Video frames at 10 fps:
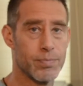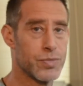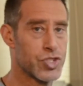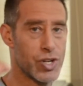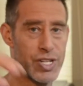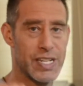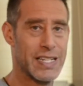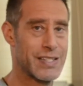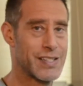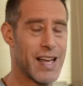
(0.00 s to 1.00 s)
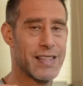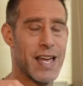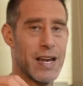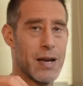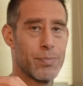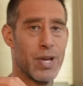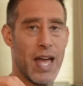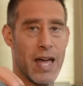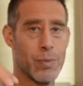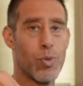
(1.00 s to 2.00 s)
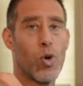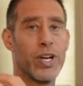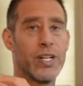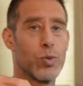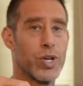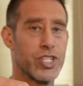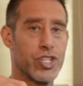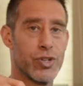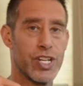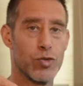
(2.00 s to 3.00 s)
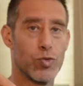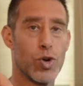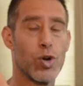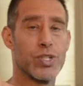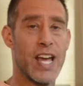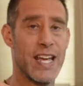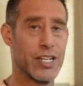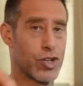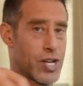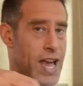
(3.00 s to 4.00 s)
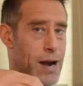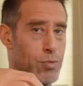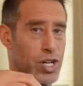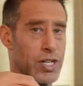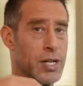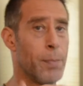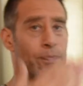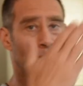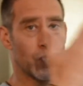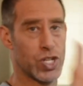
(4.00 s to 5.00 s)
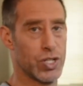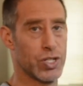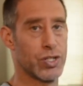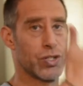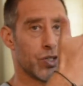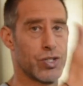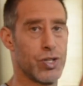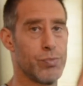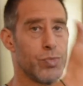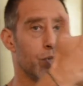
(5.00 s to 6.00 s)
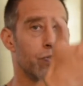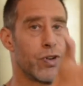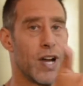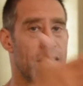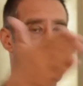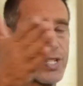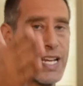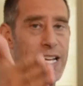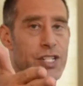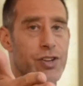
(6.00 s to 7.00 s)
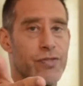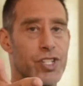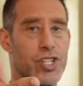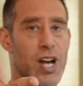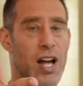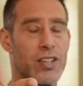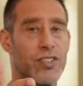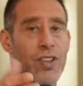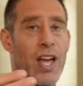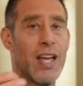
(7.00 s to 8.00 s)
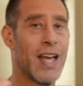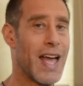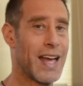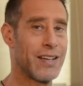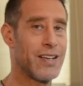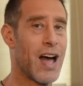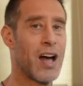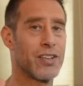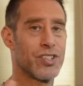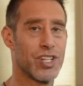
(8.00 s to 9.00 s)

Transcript: So you can set that up at a point at which you can rotate your camera to move around to each of the shots and not